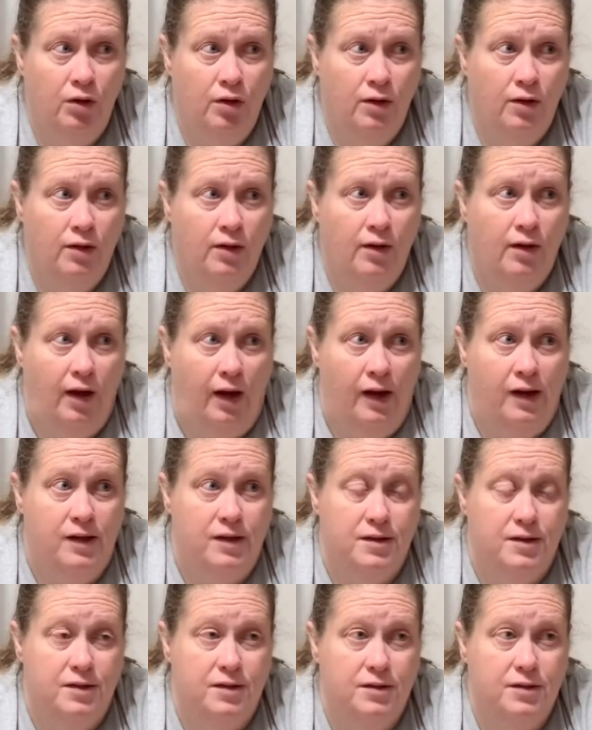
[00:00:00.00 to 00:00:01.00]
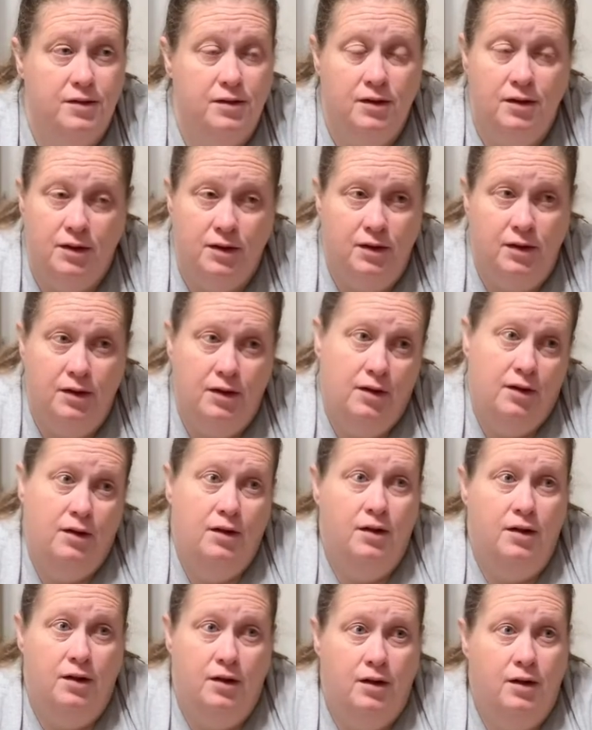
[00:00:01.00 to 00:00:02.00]
As
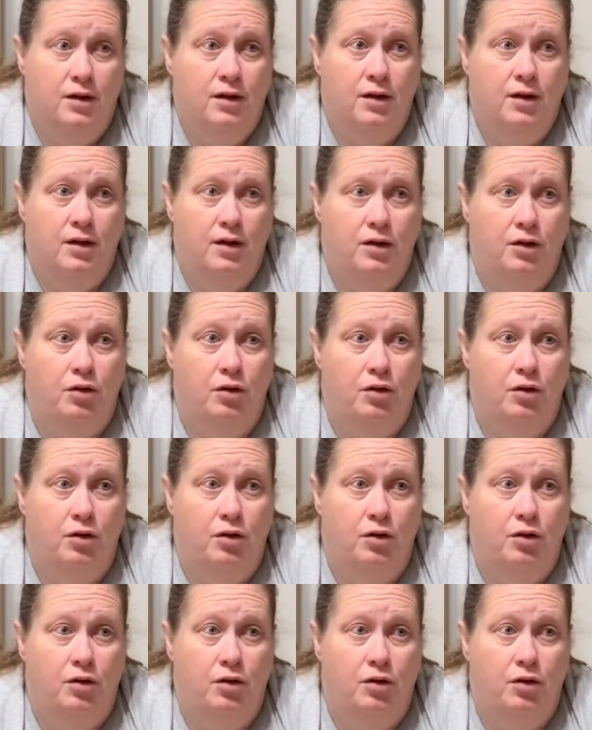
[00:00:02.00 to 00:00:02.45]
you